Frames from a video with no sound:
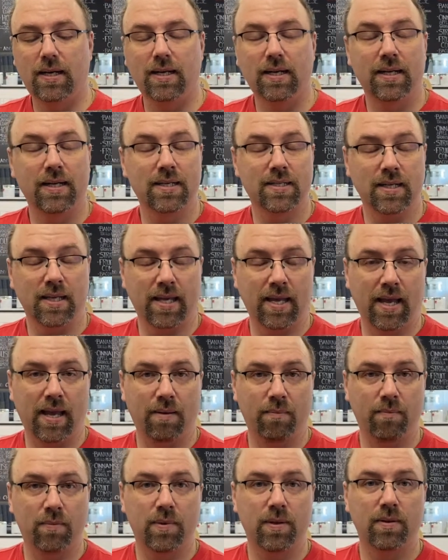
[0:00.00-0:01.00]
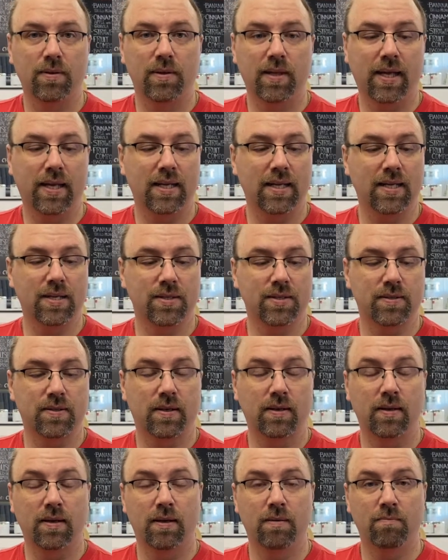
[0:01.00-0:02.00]
It is a game that is
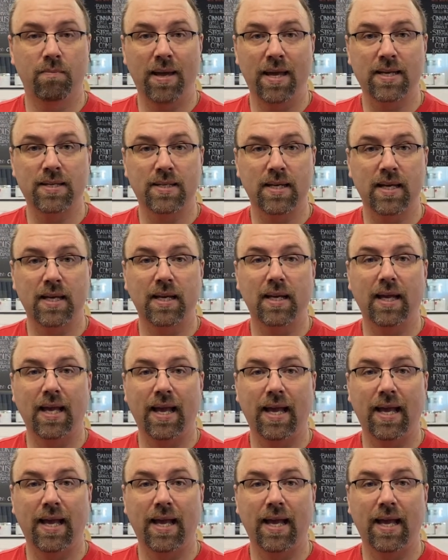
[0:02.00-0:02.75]
amazing,